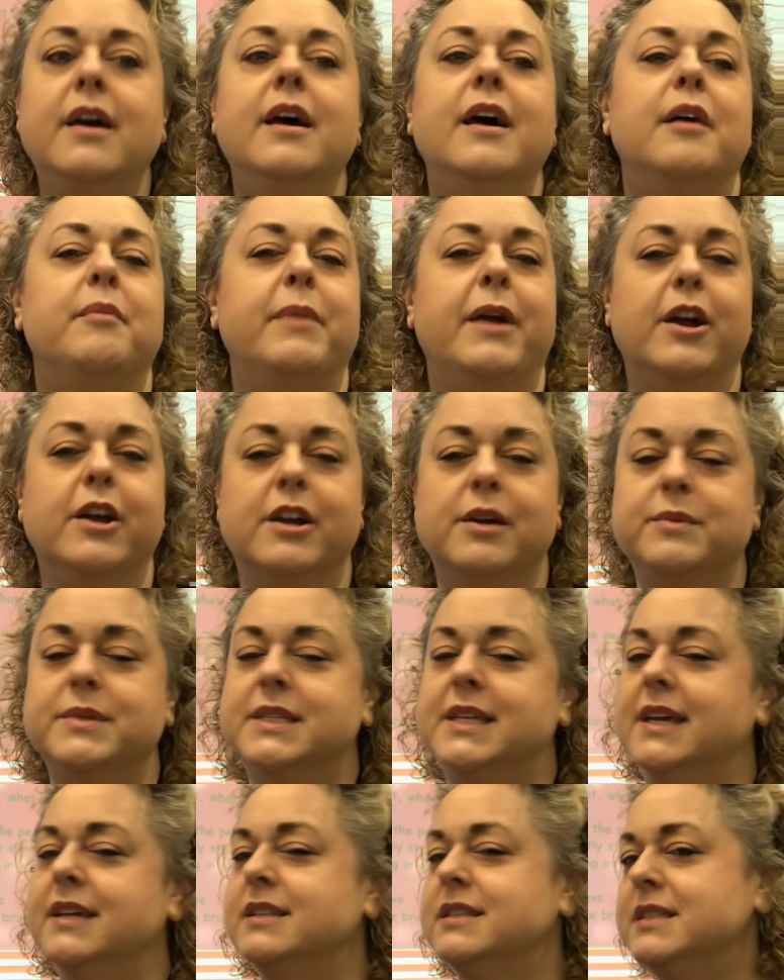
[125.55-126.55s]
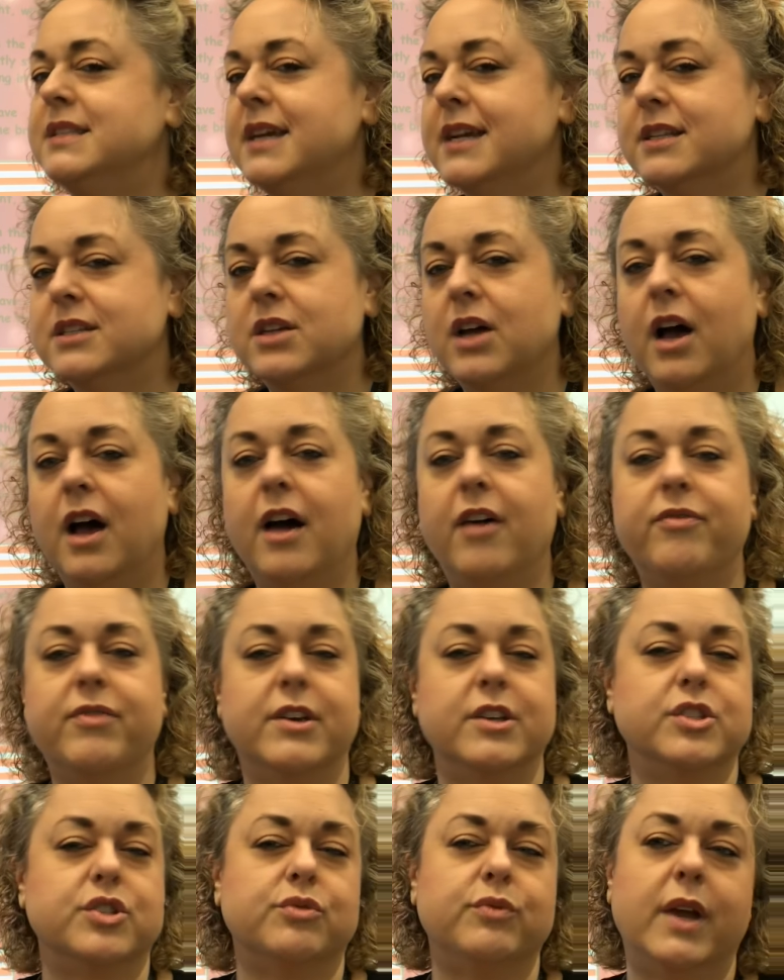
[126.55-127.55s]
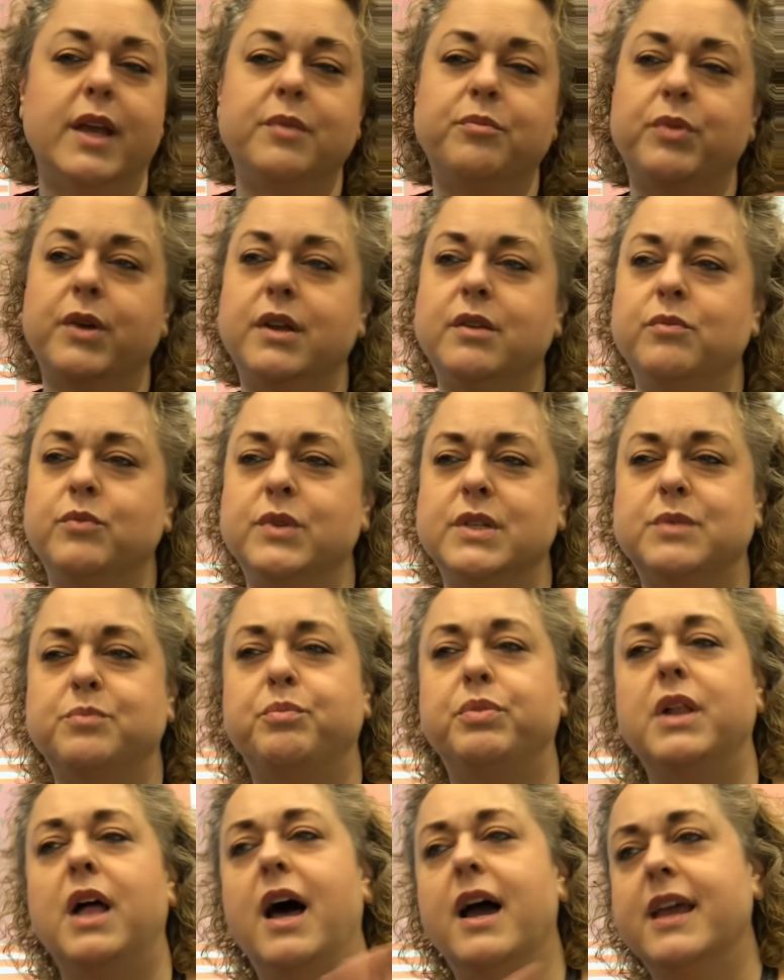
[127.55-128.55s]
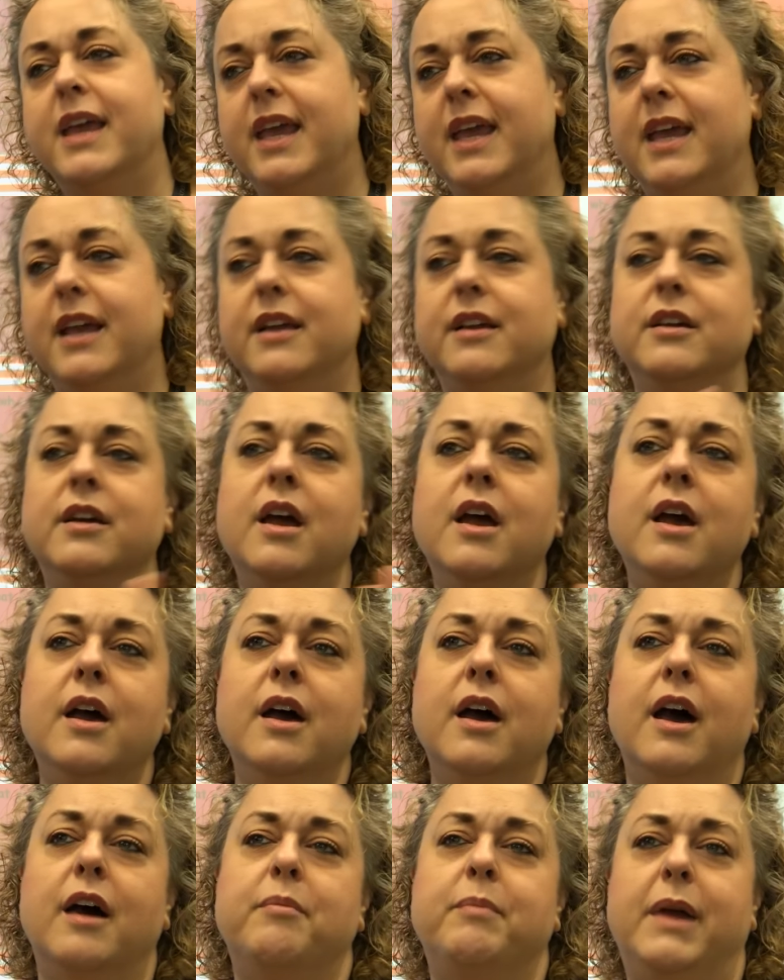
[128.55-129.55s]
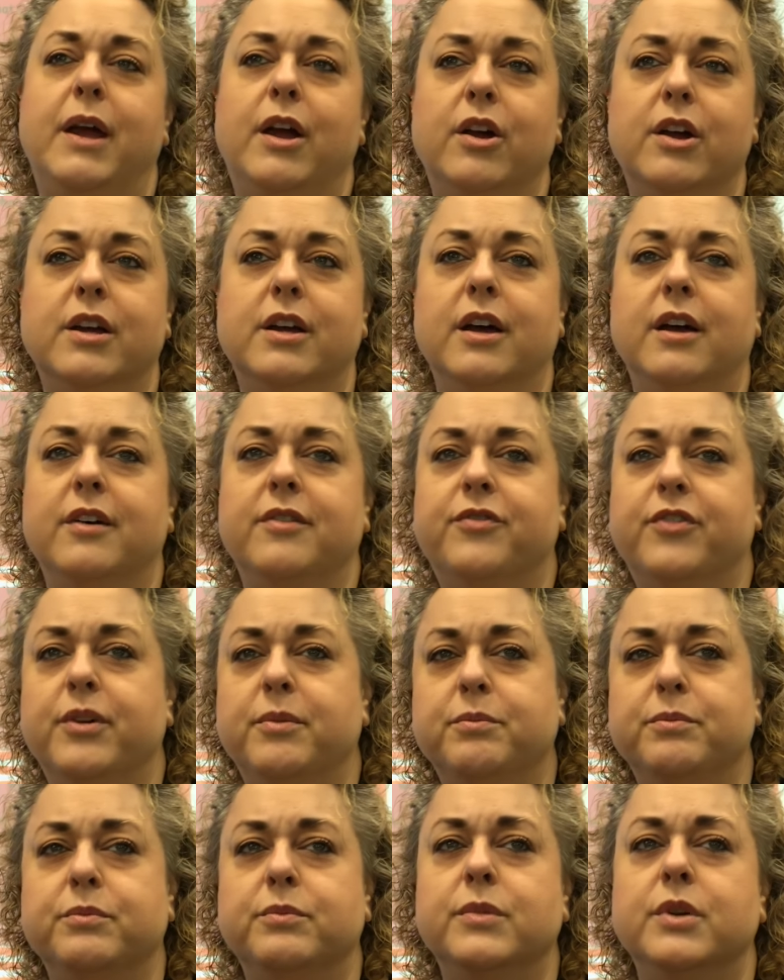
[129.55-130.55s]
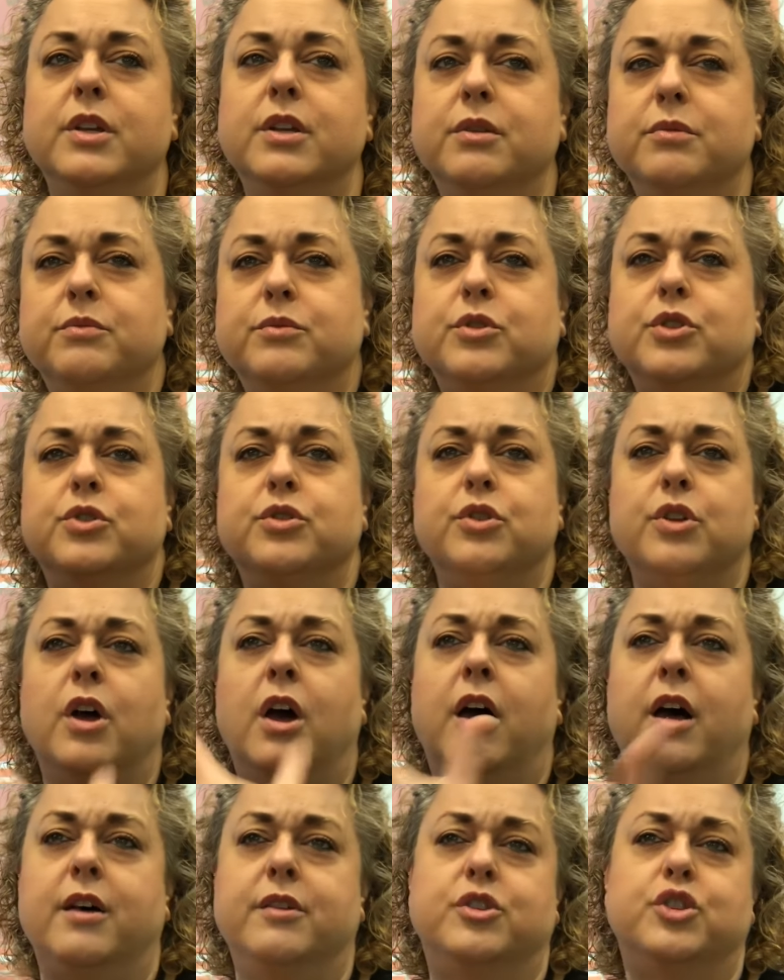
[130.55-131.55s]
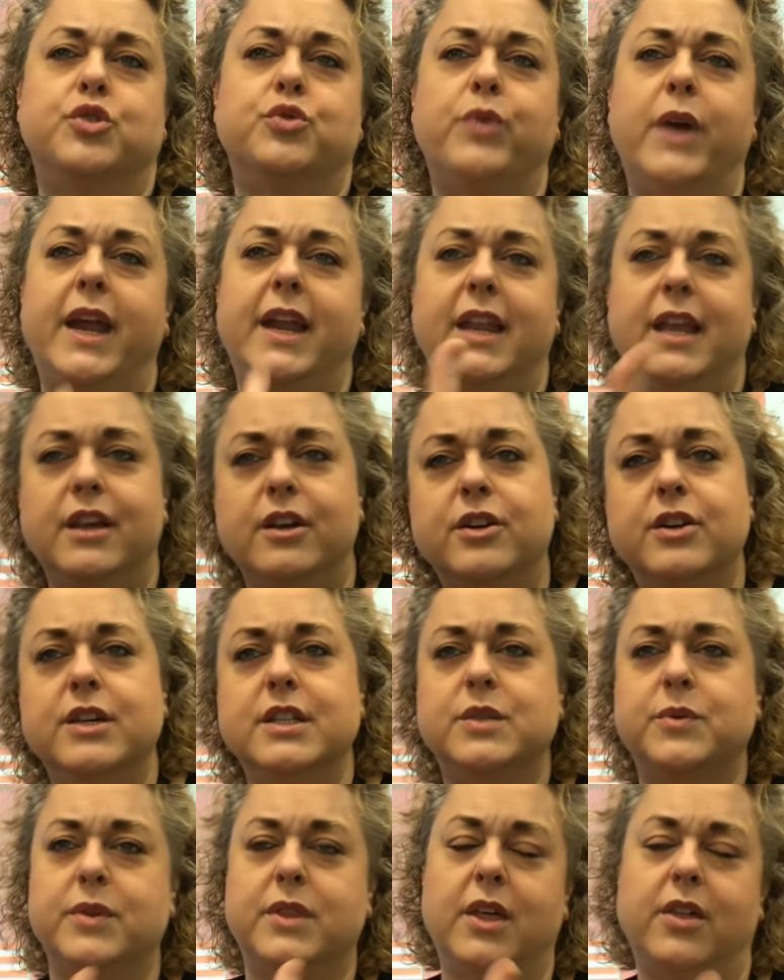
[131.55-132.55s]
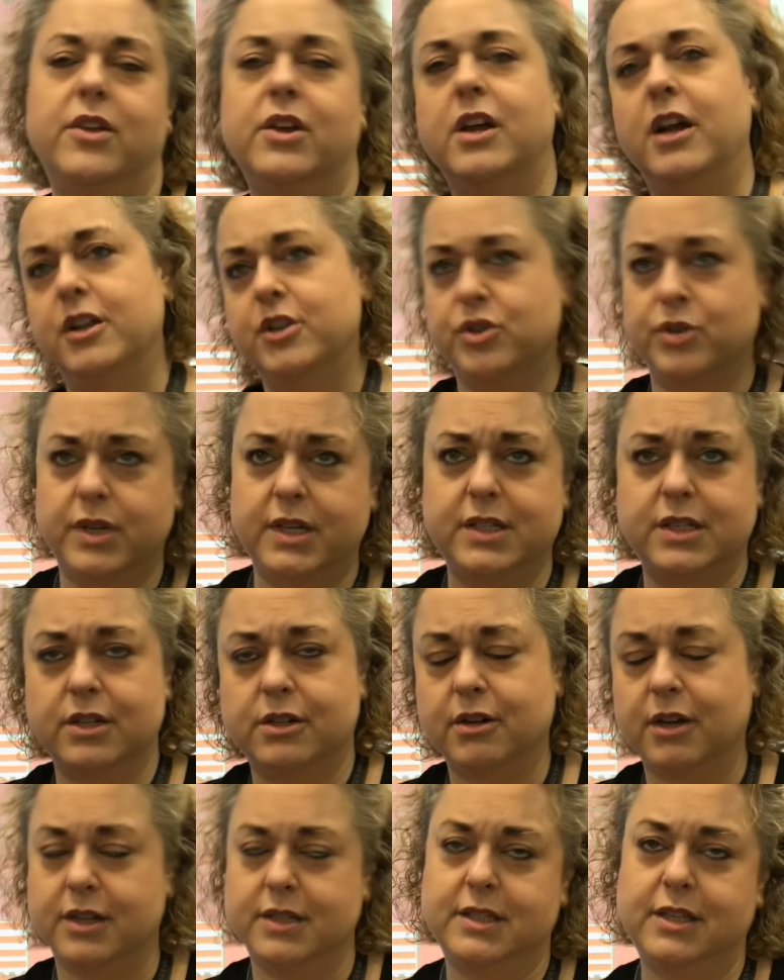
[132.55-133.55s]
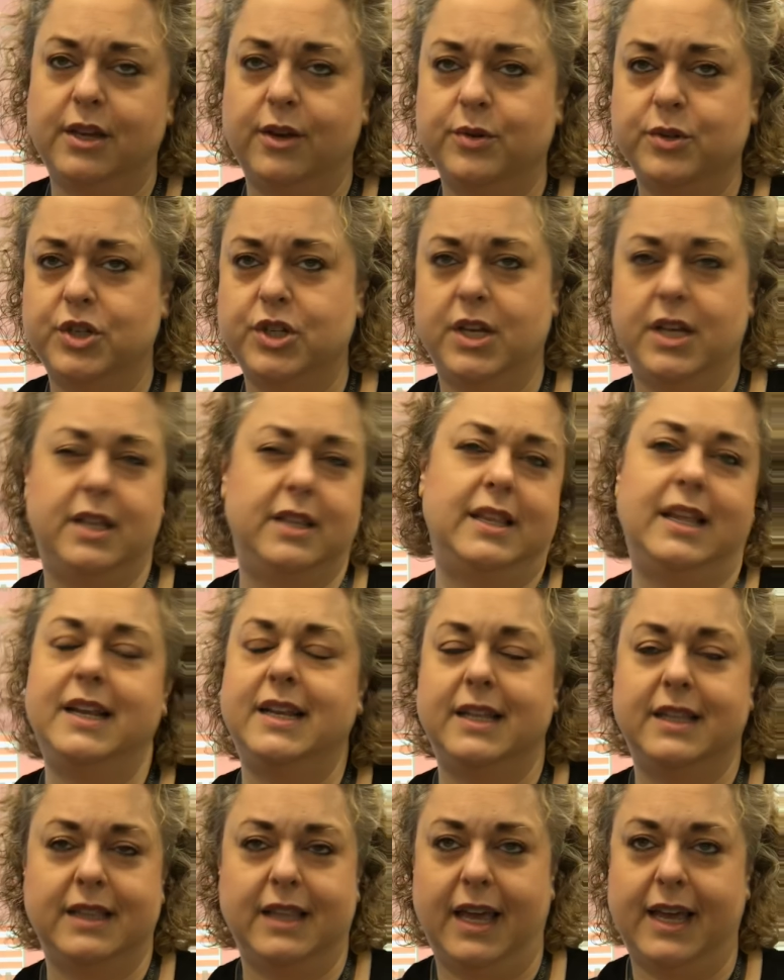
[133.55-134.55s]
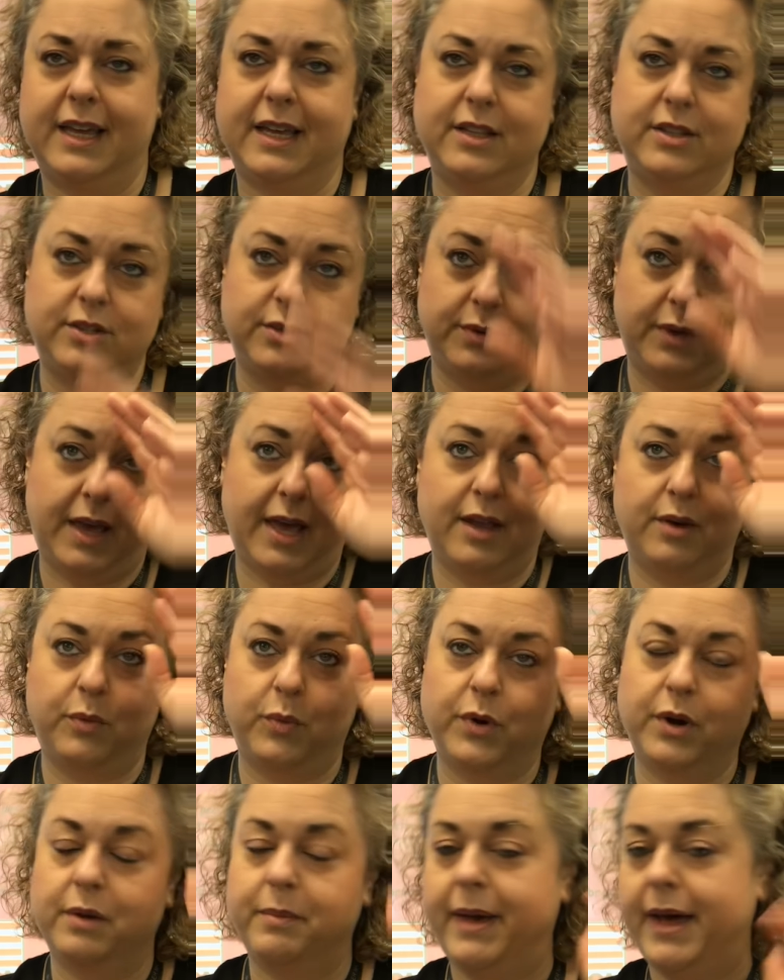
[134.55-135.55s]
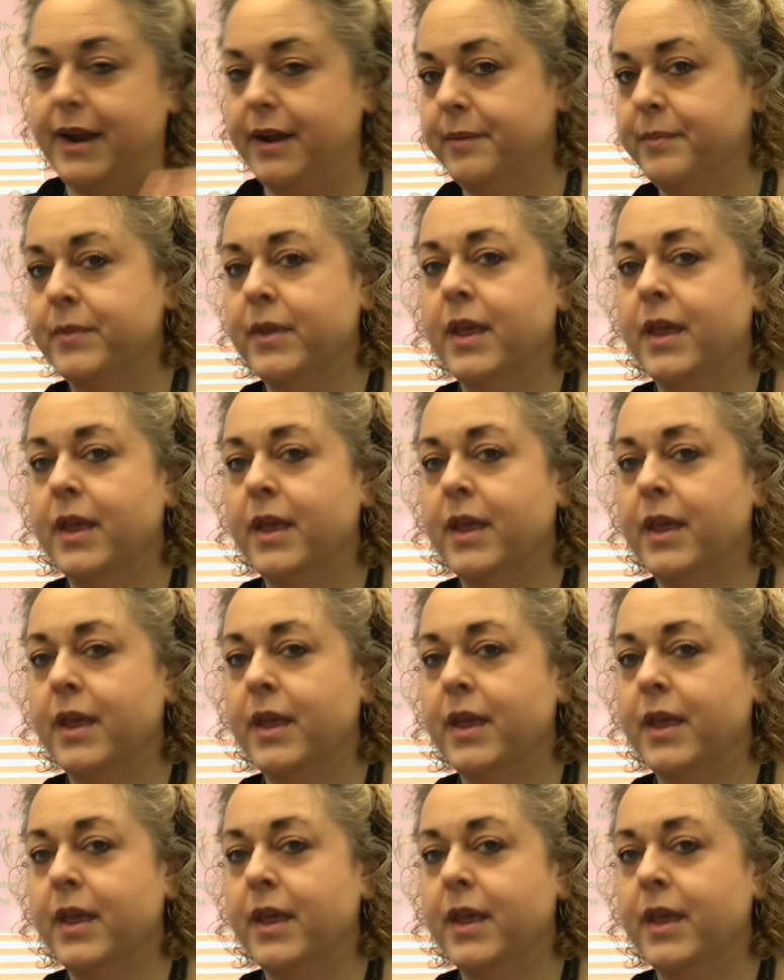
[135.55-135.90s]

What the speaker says: America was getting ticked off because Great Britain was blocking America from trading goods with other countries across the ocean. They didn't like it, so we had a war about it.